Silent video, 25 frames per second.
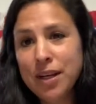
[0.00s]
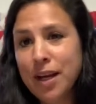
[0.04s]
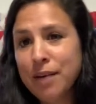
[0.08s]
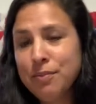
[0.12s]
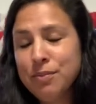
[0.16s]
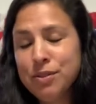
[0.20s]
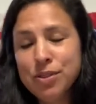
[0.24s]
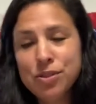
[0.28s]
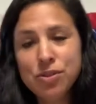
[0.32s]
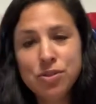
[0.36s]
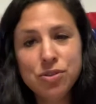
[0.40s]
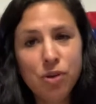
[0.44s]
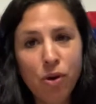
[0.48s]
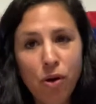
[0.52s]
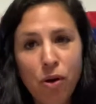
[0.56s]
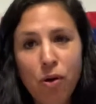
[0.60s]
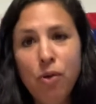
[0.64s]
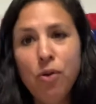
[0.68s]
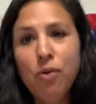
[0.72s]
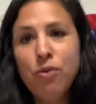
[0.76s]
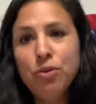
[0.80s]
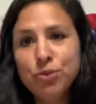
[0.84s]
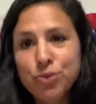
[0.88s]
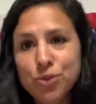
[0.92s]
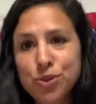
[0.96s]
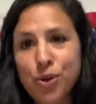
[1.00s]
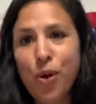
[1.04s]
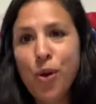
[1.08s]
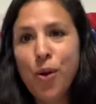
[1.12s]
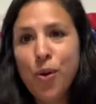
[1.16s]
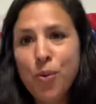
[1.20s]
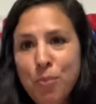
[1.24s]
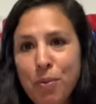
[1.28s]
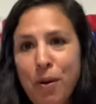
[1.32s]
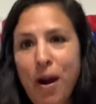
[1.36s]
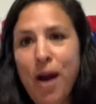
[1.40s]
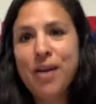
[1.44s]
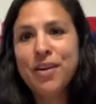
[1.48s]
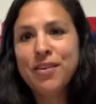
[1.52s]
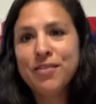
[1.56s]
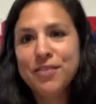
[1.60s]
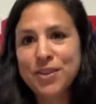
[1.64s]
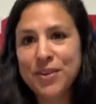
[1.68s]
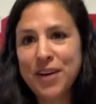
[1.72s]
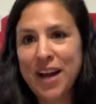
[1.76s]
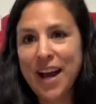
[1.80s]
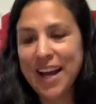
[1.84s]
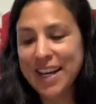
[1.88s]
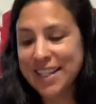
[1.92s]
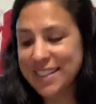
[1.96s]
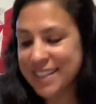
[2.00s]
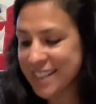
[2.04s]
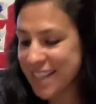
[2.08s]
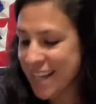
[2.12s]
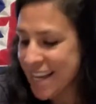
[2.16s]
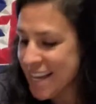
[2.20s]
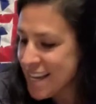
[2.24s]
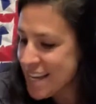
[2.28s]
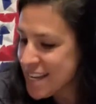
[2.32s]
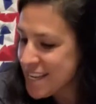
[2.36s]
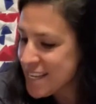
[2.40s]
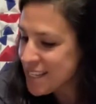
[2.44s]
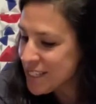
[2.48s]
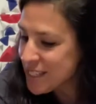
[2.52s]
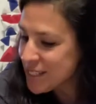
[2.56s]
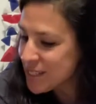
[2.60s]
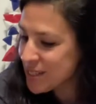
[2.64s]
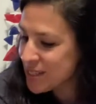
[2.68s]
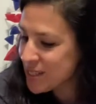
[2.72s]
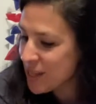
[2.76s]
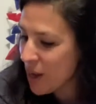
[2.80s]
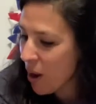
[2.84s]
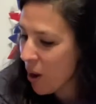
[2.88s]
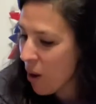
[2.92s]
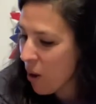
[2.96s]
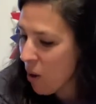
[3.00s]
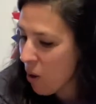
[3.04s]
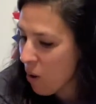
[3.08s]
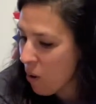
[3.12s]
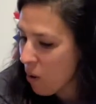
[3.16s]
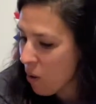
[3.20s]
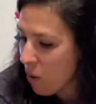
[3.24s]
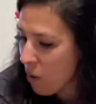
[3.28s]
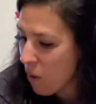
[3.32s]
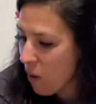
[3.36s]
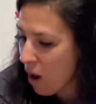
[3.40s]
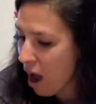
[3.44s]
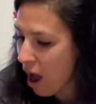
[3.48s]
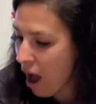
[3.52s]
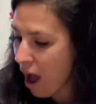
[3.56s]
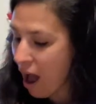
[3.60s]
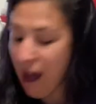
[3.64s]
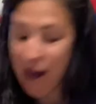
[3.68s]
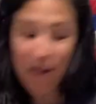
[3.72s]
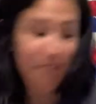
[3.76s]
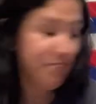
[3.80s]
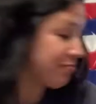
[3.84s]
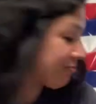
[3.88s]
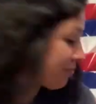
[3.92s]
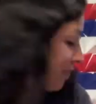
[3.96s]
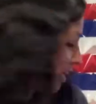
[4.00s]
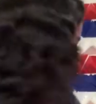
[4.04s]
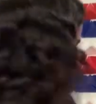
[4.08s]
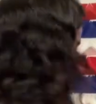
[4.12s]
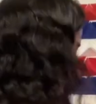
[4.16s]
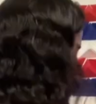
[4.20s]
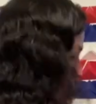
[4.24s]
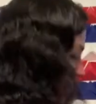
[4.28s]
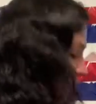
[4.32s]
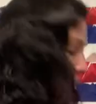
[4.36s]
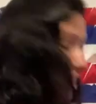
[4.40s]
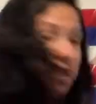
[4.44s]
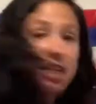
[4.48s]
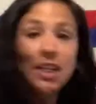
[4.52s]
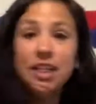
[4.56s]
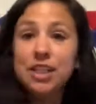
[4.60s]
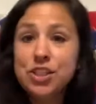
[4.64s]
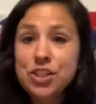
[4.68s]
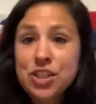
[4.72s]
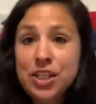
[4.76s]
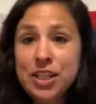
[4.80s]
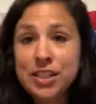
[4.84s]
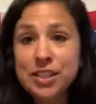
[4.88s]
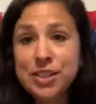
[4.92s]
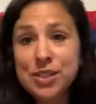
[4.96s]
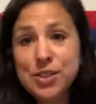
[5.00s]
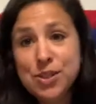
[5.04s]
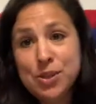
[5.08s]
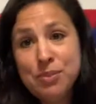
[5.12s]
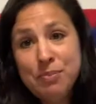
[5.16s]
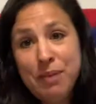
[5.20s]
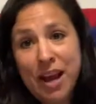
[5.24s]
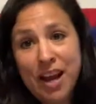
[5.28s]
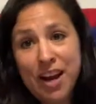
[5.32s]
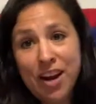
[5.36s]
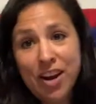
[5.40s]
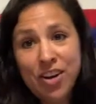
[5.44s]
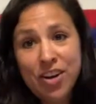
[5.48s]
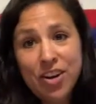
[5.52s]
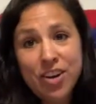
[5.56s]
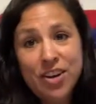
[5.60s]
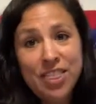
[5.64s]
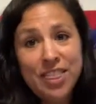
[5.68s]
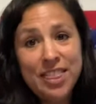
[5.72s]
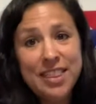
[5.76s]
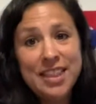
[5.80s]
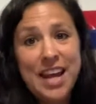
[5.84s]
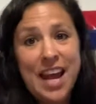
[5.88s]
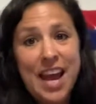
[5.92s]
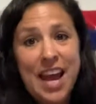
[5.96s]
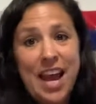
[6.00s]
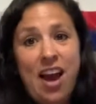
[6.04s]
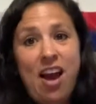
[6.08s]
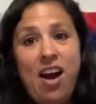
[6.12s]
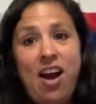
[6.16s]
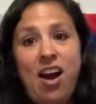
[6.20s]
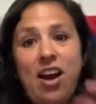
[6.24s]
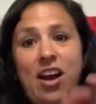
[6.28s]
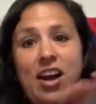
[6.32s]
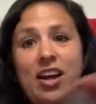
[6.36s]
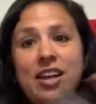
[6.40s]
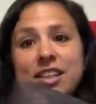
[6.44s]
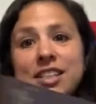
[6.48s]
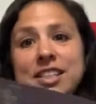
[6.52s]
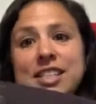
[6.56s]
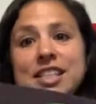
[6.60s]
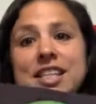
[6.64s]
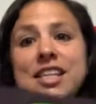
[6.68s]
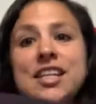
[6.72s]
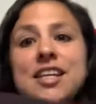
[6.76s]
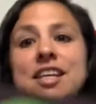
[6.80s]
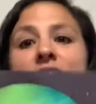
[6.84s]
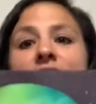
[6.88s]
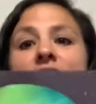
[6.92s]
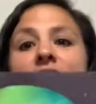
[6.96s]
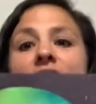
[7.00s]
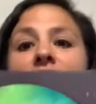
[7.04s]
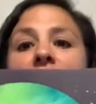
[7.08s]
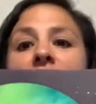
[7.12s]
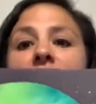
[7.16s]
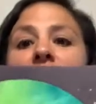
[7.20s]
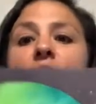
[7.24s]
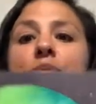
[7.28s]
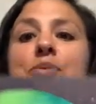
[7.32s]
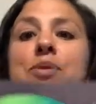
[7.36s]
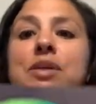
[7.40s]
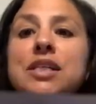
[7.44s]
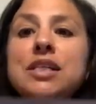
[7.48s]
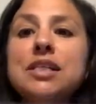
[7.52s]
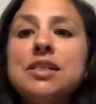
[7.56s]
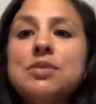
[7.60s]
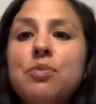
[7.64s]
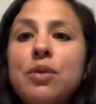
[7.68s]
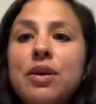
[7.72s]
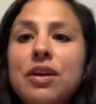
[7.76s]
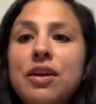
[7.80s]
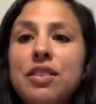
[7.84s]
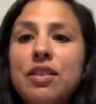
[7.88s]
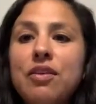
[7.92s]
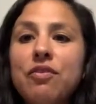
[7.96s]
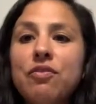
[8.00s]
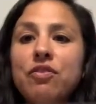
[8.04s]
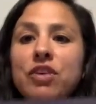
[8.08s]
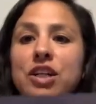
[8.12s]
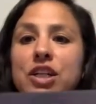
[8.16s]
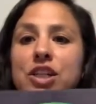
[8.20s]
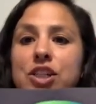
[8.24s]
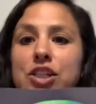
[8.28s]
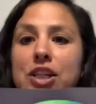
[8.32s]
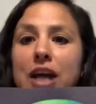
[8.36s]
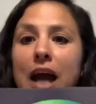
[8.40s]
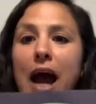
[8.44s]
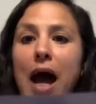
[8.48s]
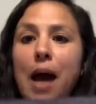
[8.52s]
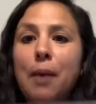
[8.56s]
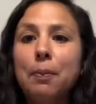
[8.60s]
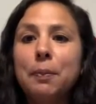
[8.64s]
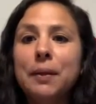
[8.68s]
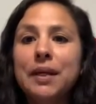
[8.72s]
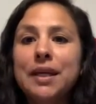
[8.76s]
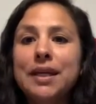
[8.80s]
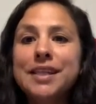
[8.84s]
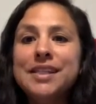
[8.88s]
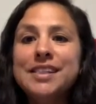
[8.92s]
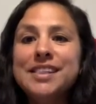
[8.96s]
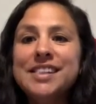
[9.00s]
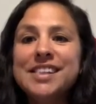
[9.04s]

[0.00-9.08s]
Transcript: I'm so proud of you guys. So if you didn't get a chance to do my Earth Day art, this was one of the finished copies.